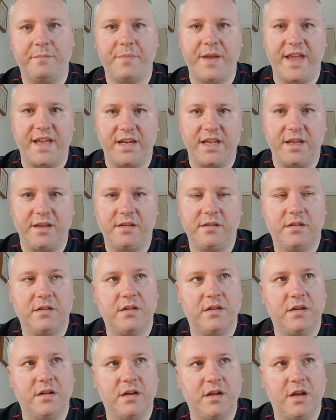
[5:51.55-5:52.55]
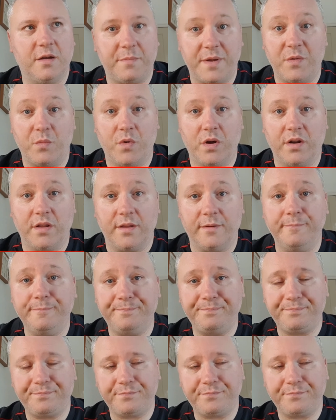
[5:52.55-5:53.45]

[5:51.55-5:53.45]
Bailey being one of them.